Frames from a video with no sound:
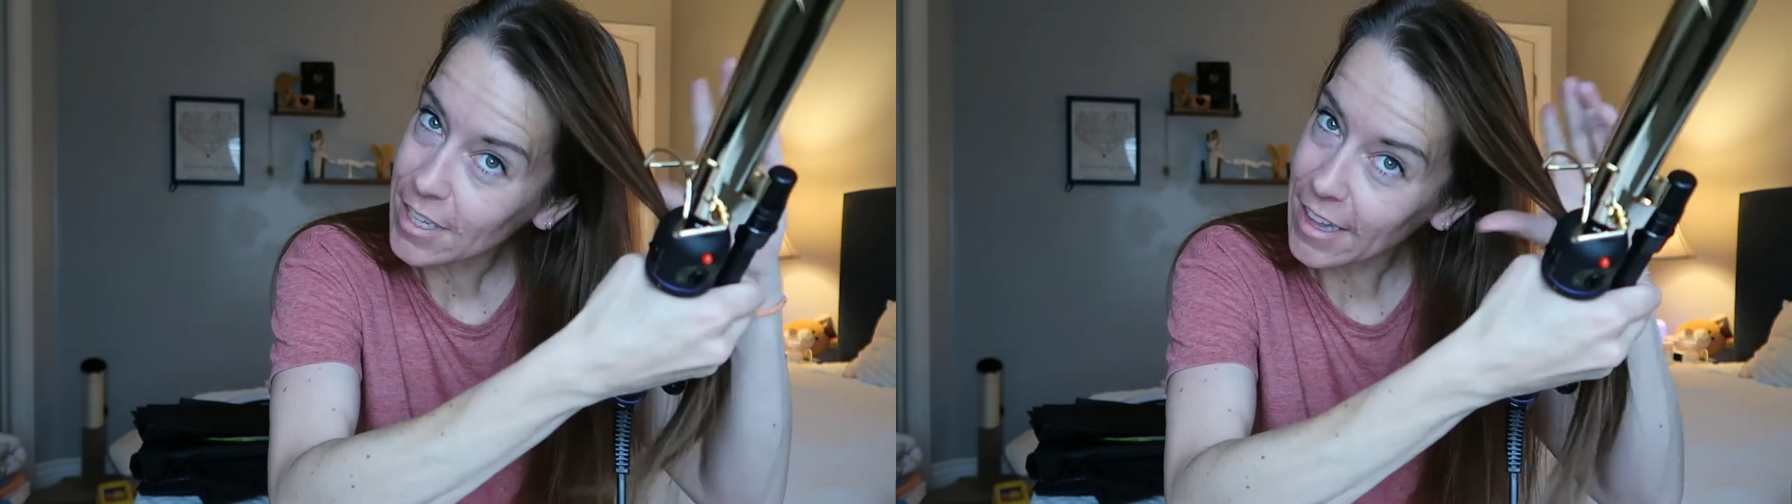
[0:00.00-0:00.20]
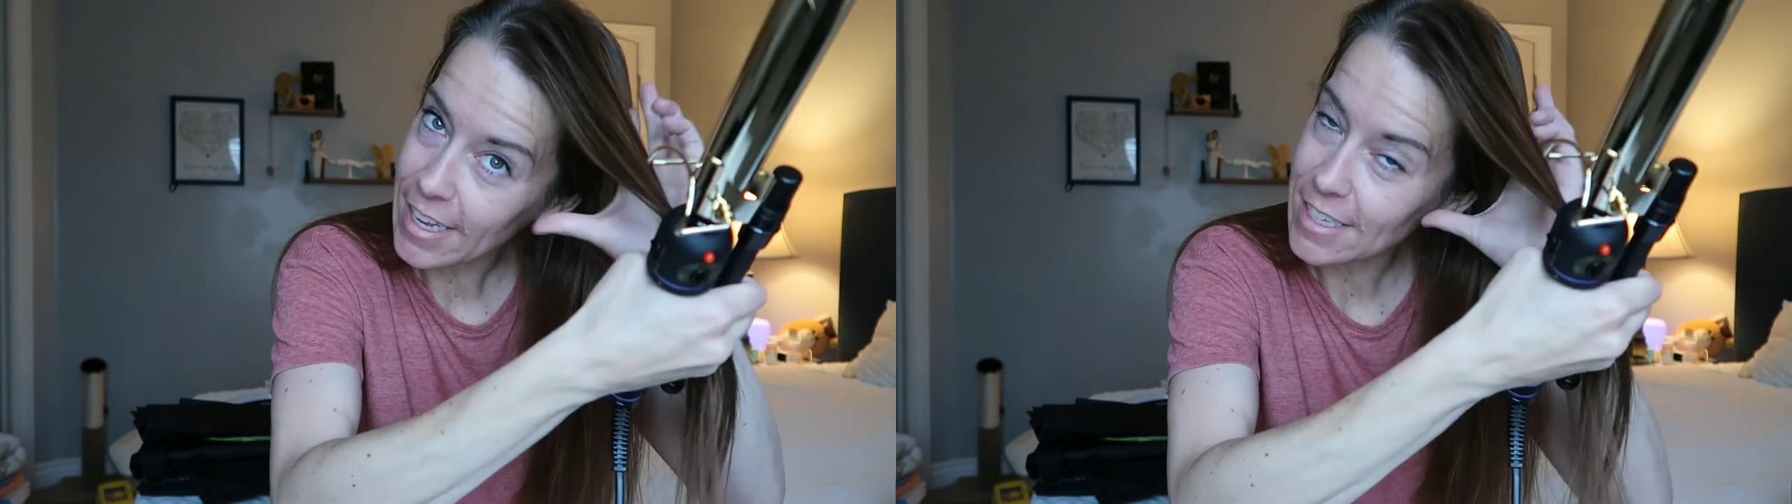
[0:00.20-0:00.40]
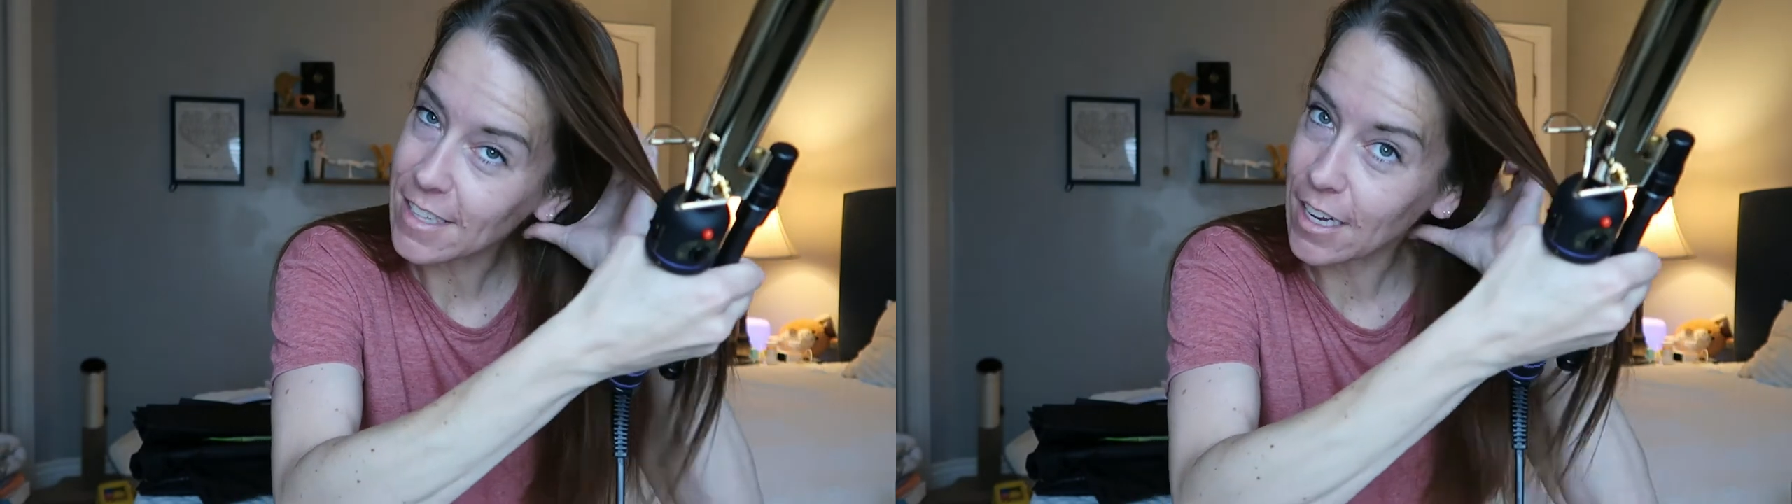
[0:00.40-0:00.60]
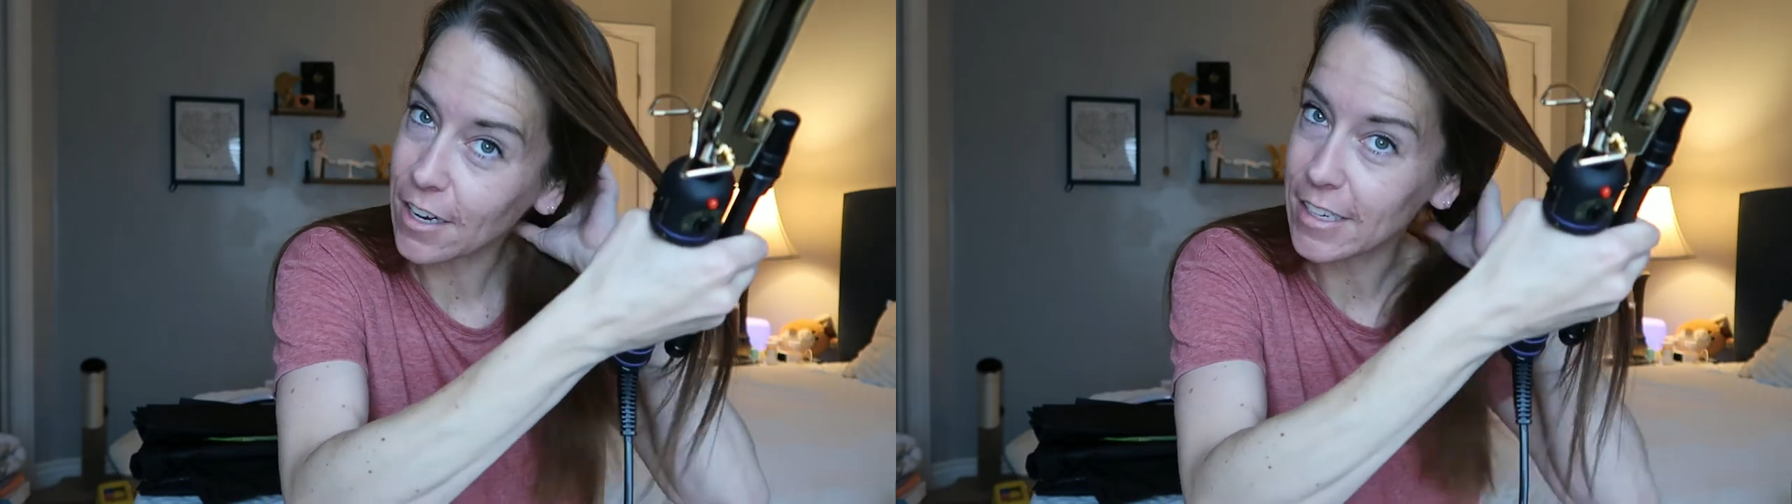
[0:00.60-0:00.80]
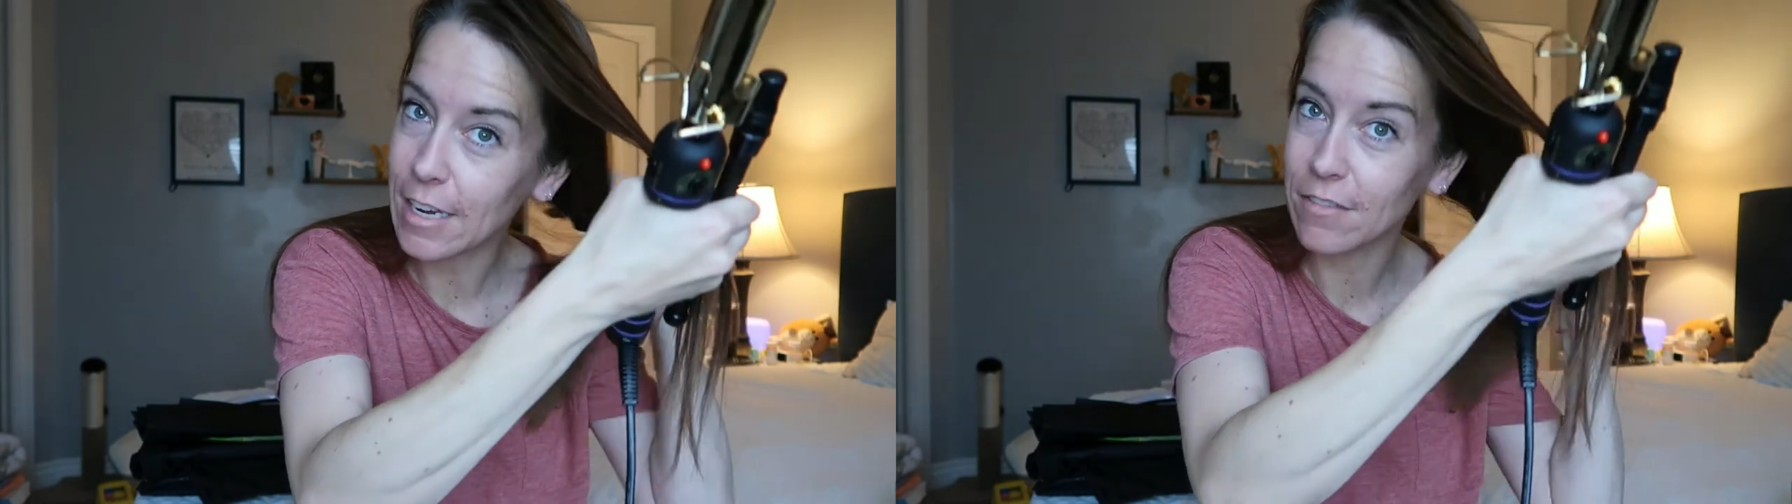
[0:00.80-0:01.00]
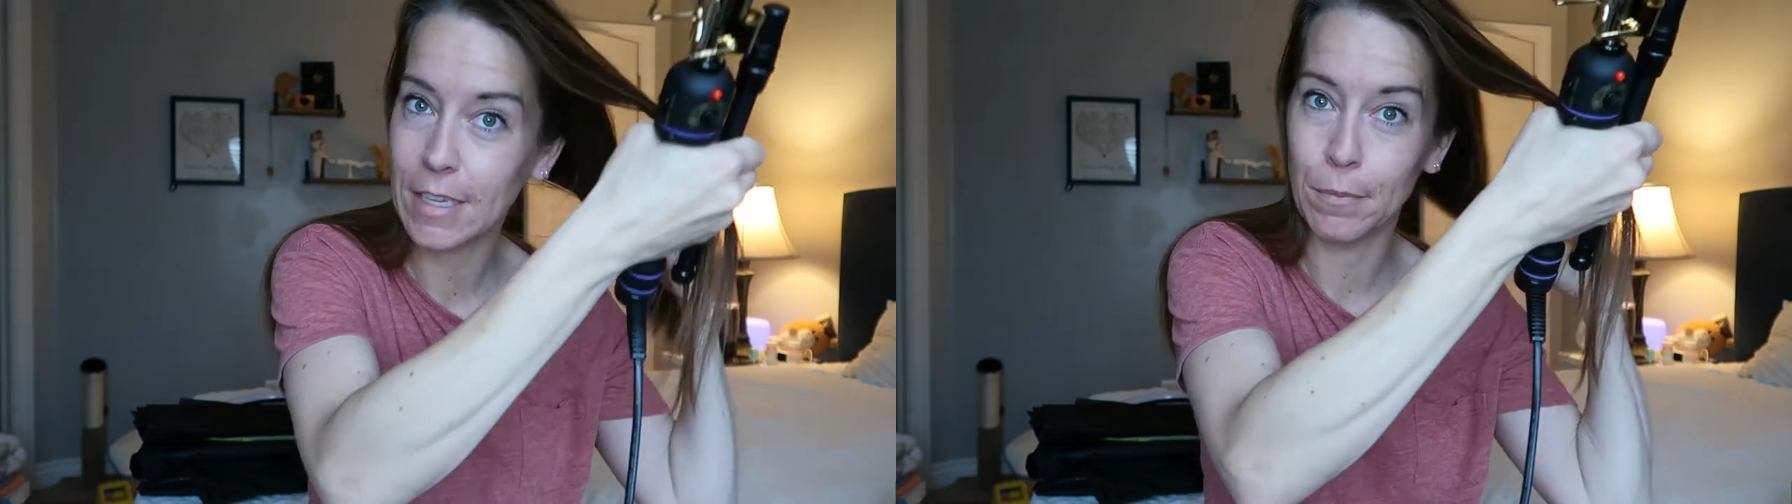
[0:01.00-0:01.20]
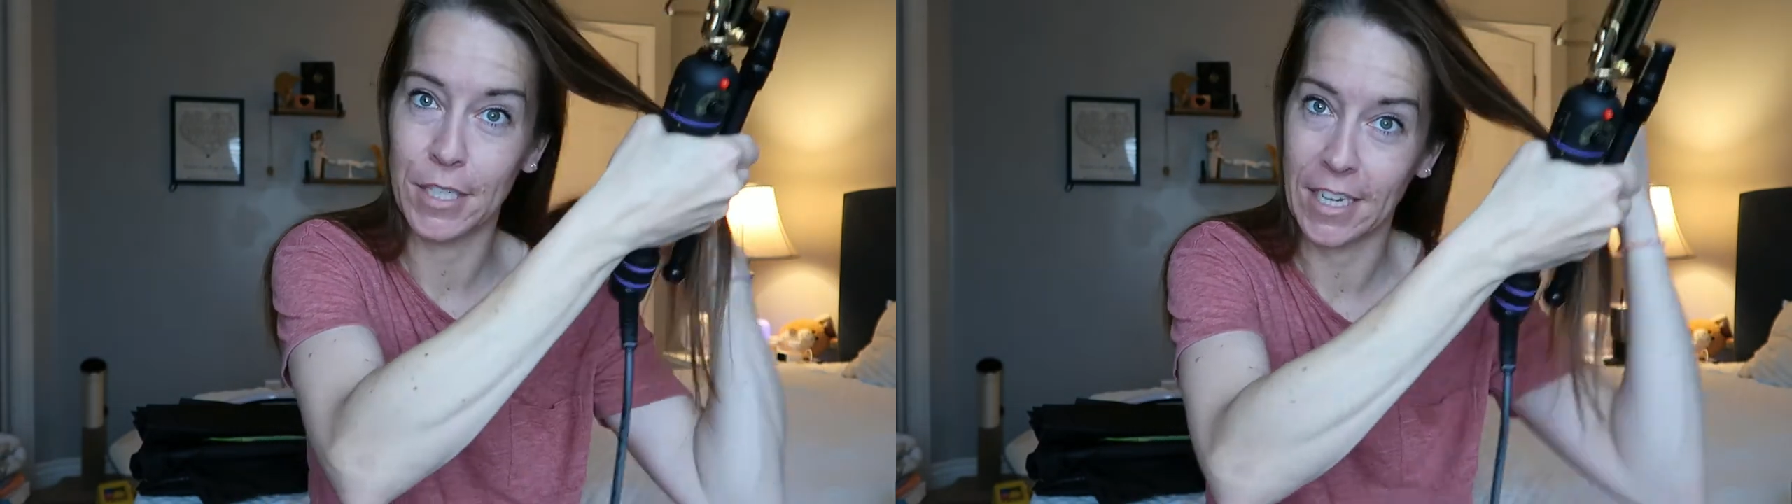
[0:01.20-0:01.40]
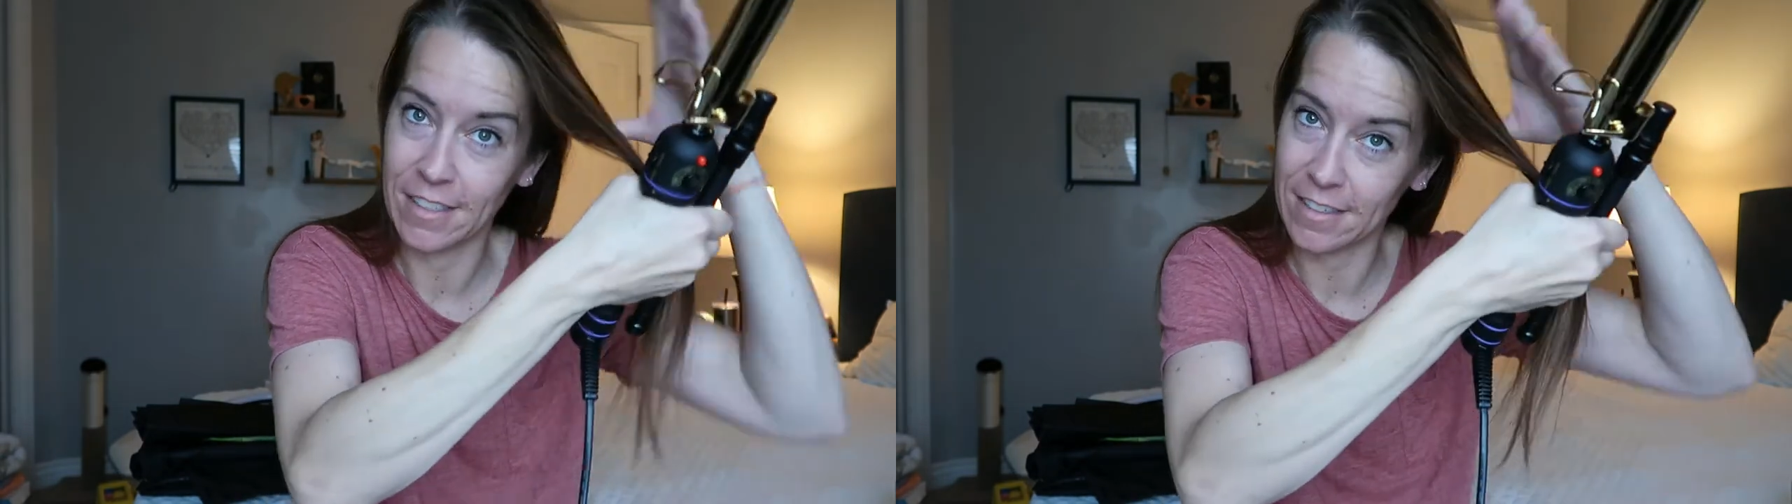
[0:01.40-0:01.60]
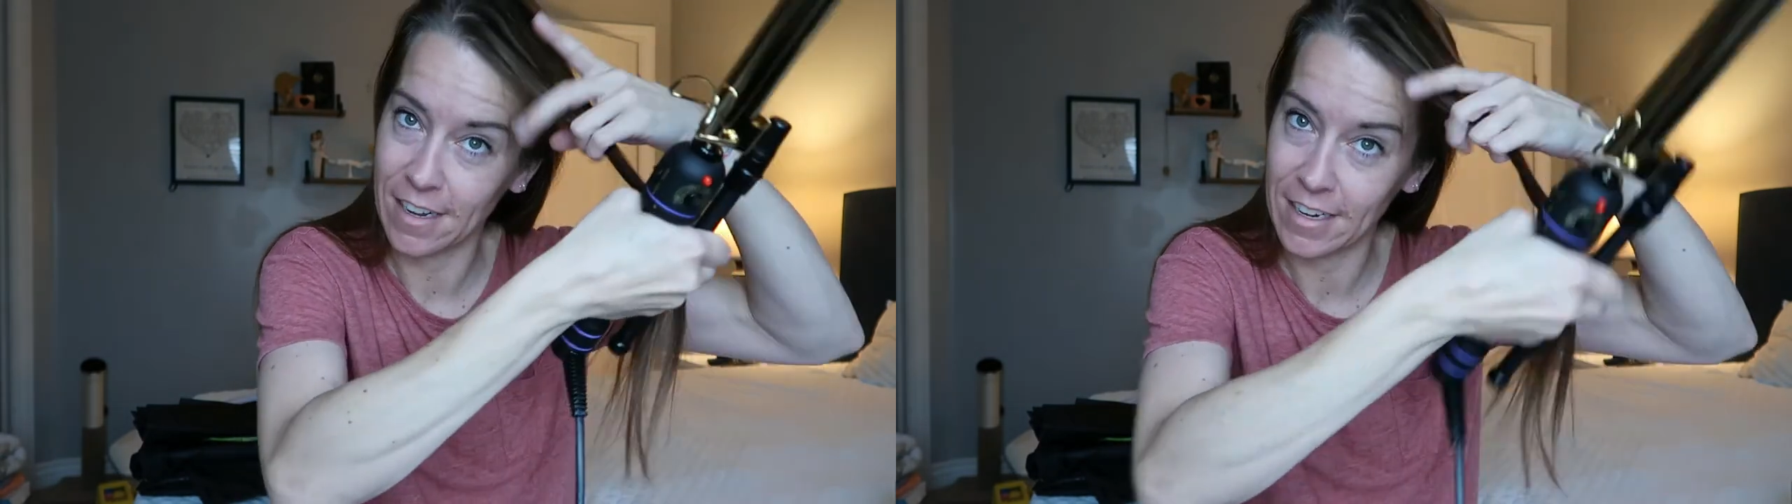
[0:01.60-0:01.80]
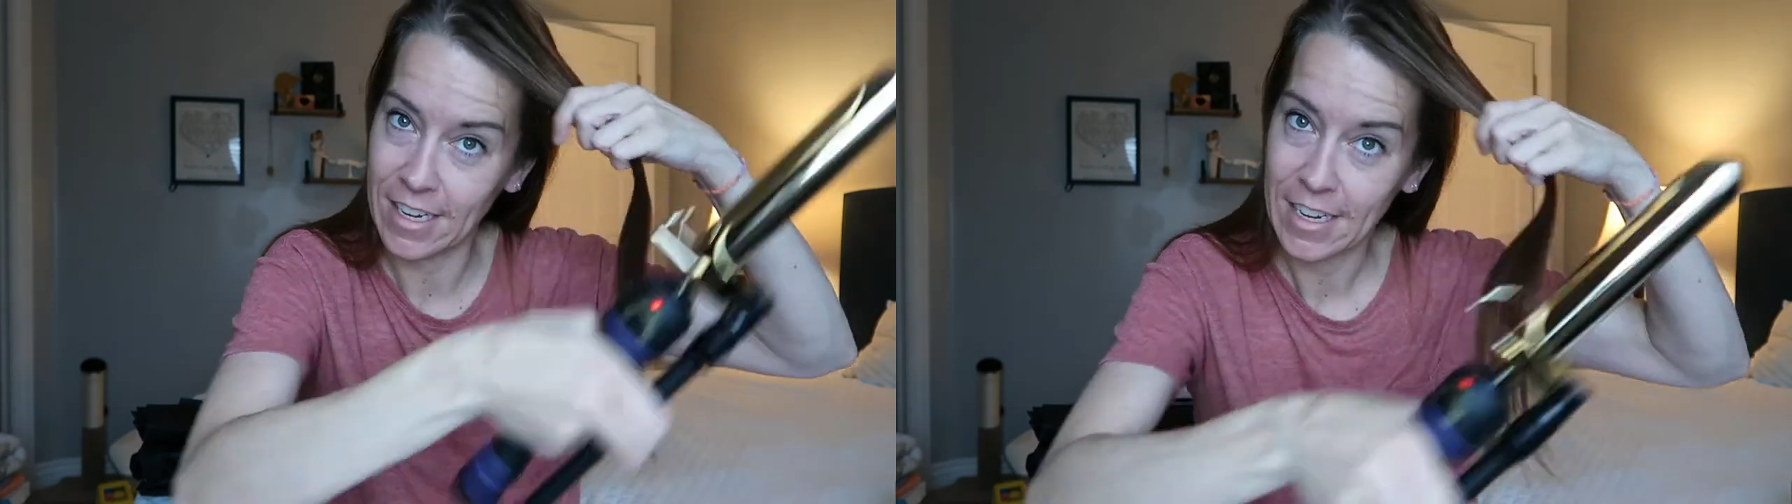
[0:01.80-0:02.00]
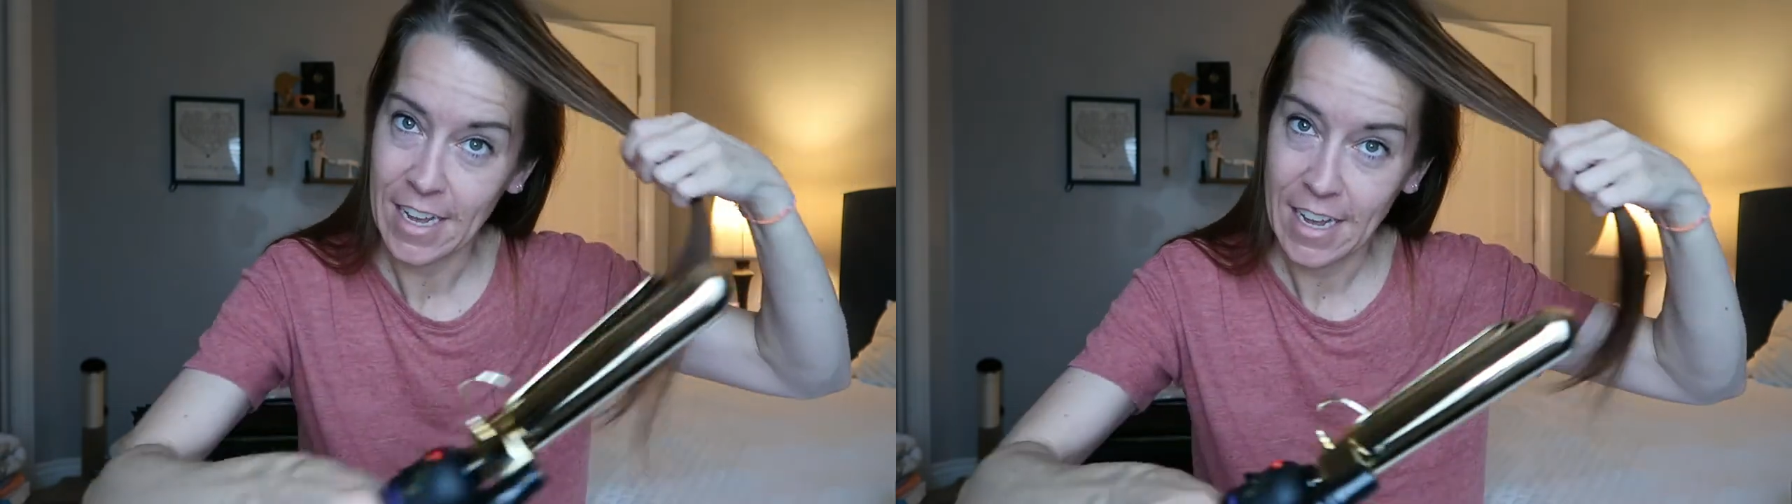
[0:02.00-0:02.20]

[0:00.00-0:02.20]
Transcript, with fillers: like I said, I already have heat protectant on it.